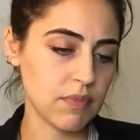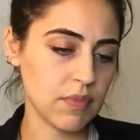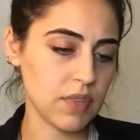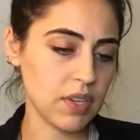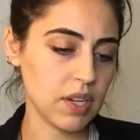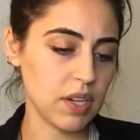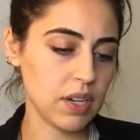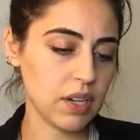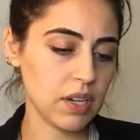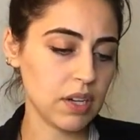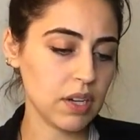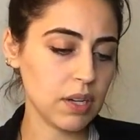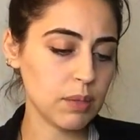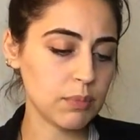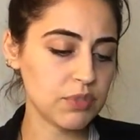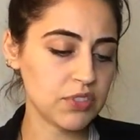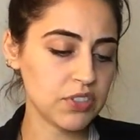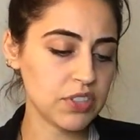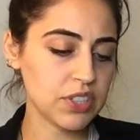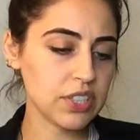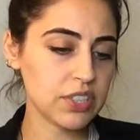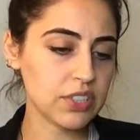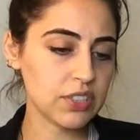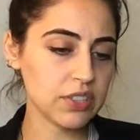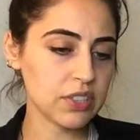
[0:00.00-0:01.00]
Yeah, I'm
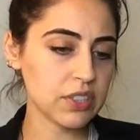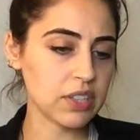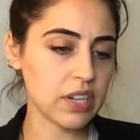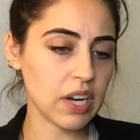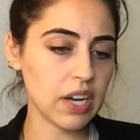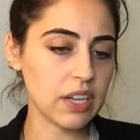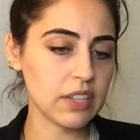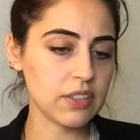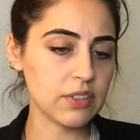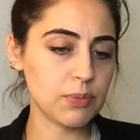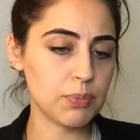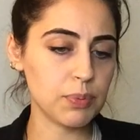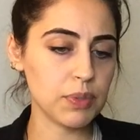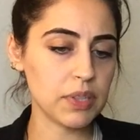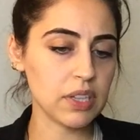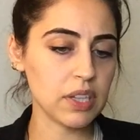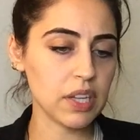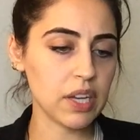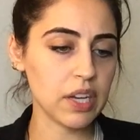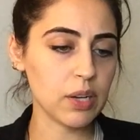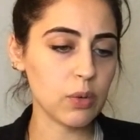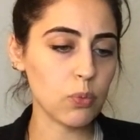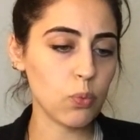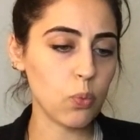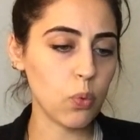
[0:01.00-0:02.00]
seeing your guides be
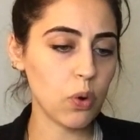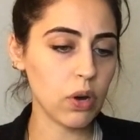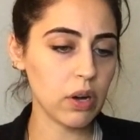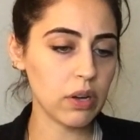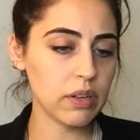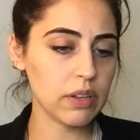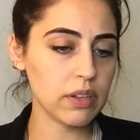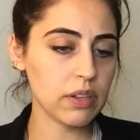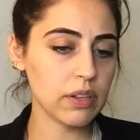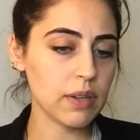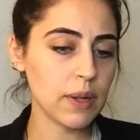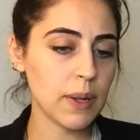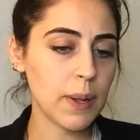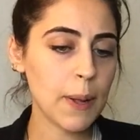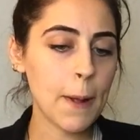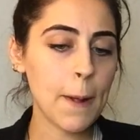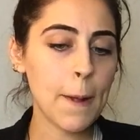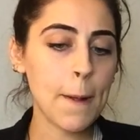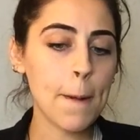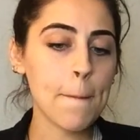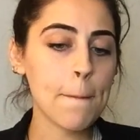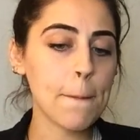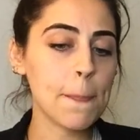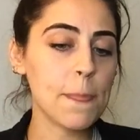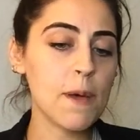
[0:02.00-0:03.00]
like, what
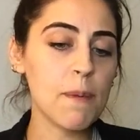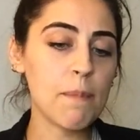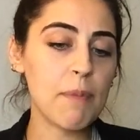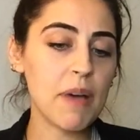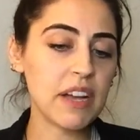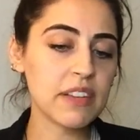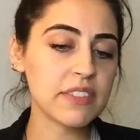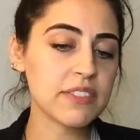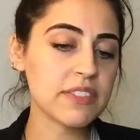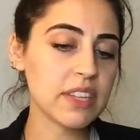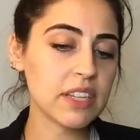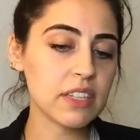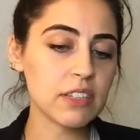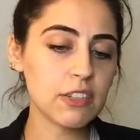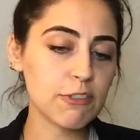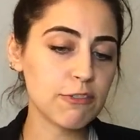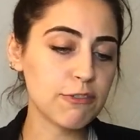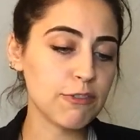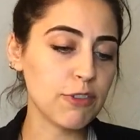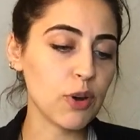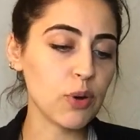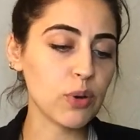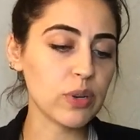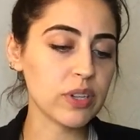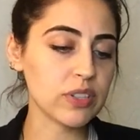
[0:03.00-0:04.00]
the best thing to
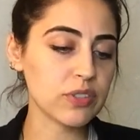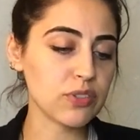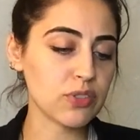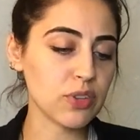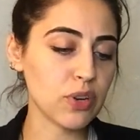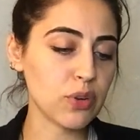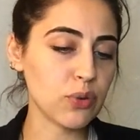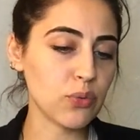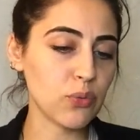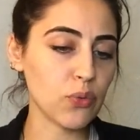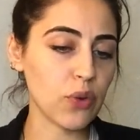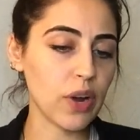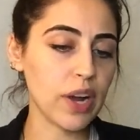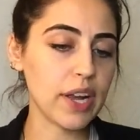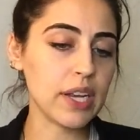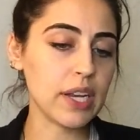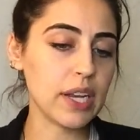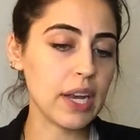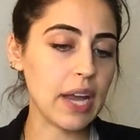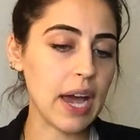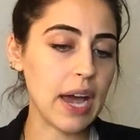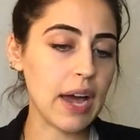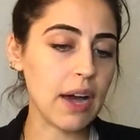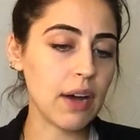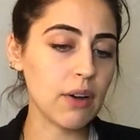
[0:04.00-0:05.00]
focus on right
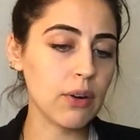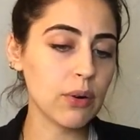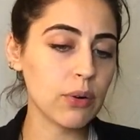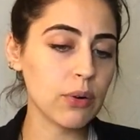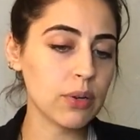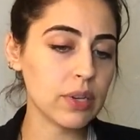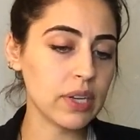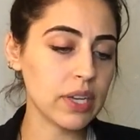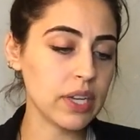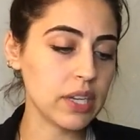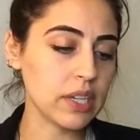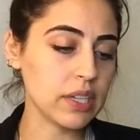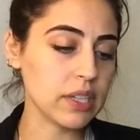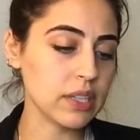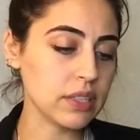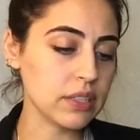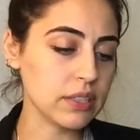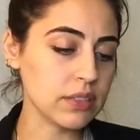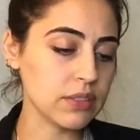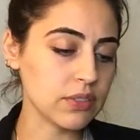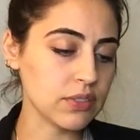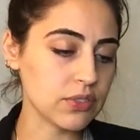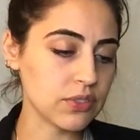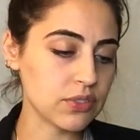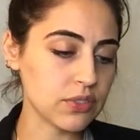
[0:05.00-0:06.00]
now
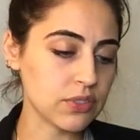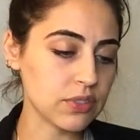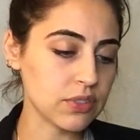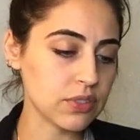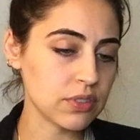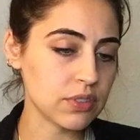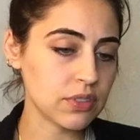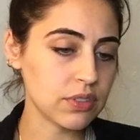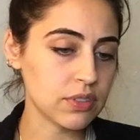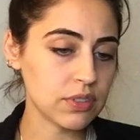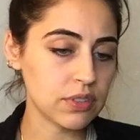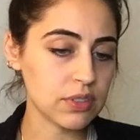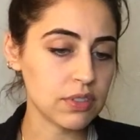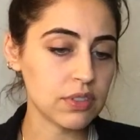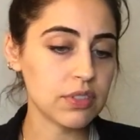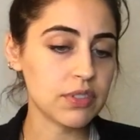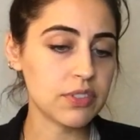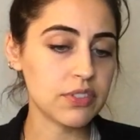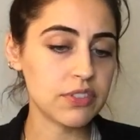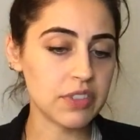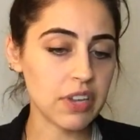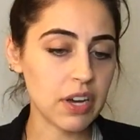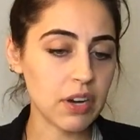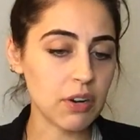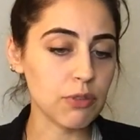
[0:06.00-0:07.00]
is
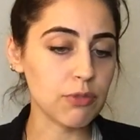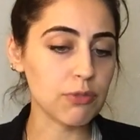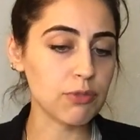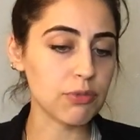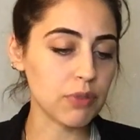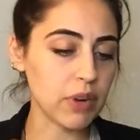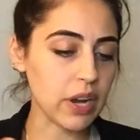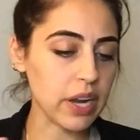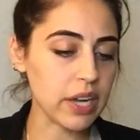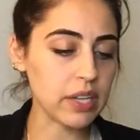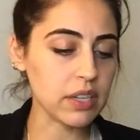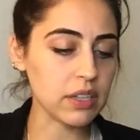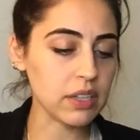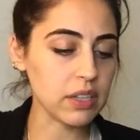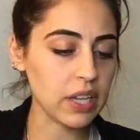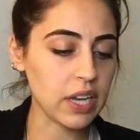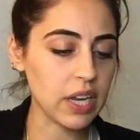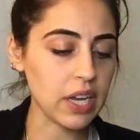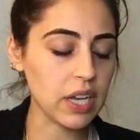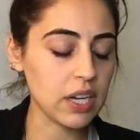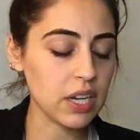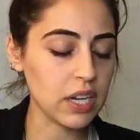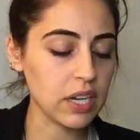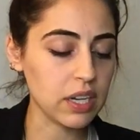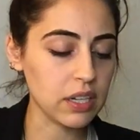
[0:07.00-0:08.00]
self
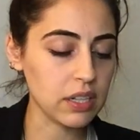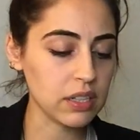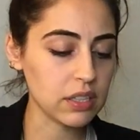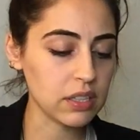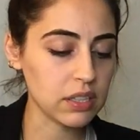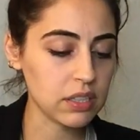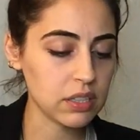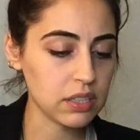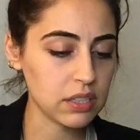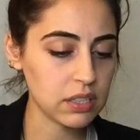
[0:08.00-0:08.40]
regulating